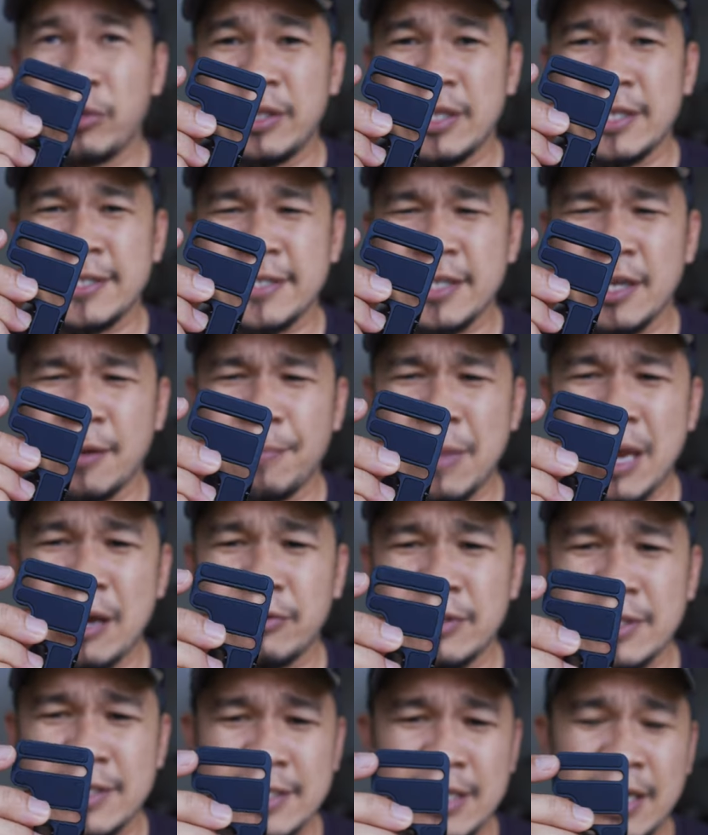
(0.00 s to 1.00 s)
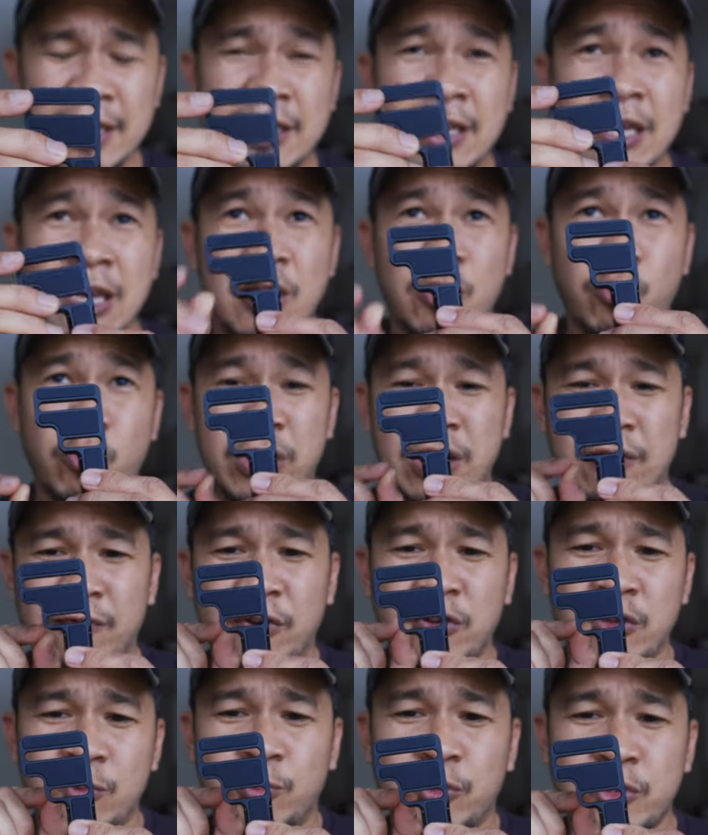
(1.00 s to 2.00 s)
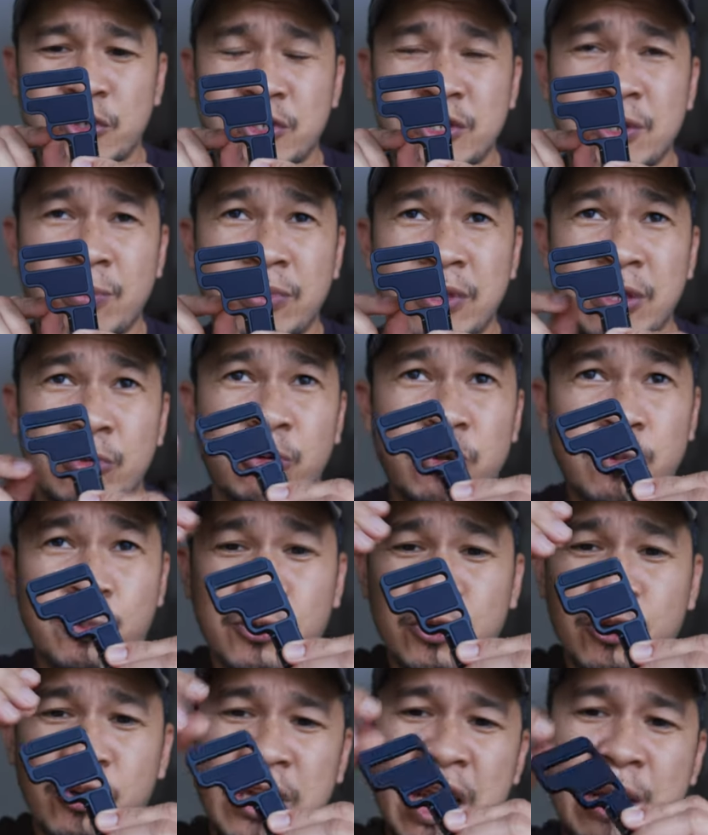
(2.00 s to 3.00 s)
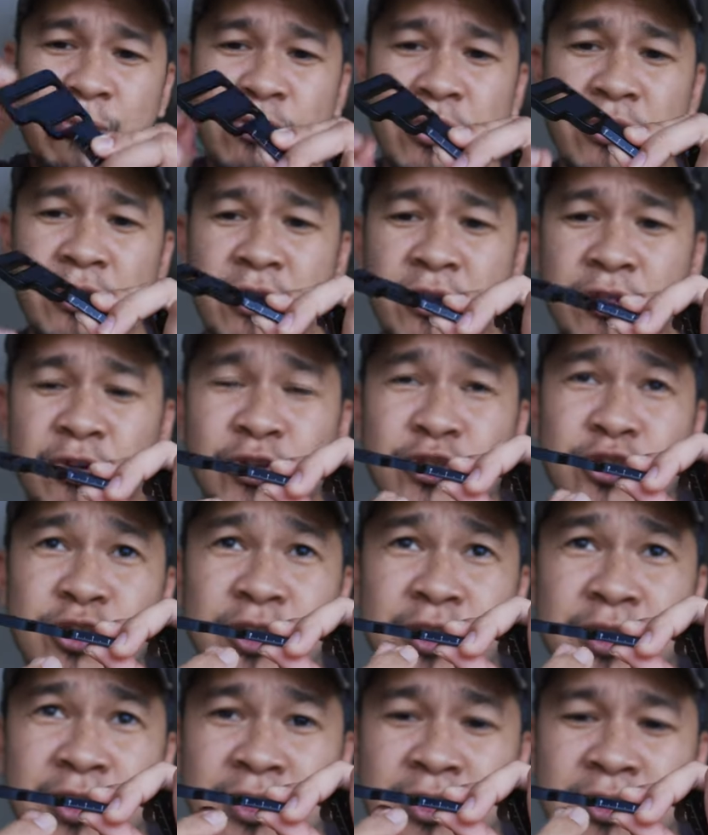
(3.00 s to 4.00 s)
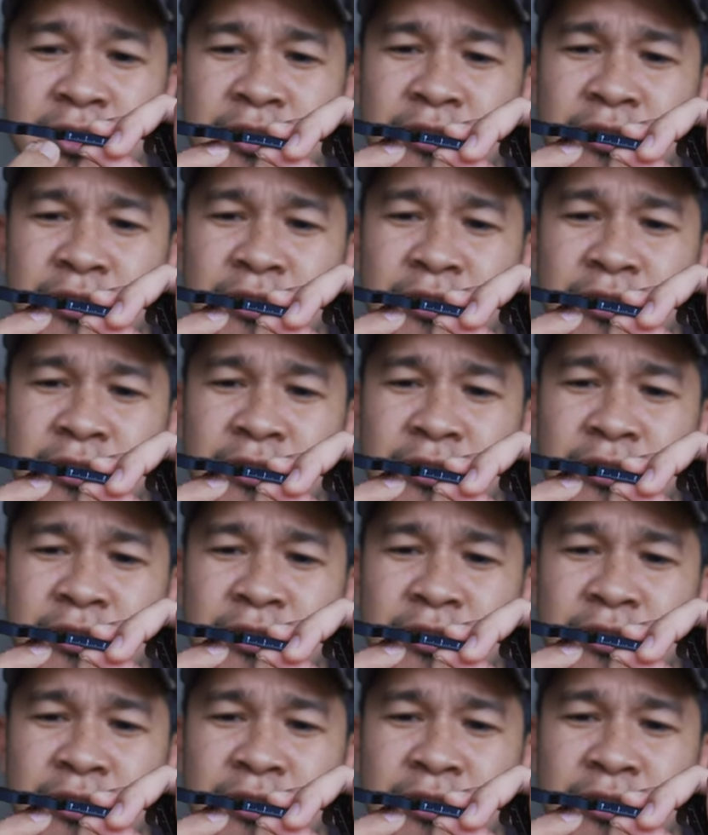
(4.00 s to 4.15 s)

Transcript: with this mount is that whenever you put something, when you put your camera there, there's a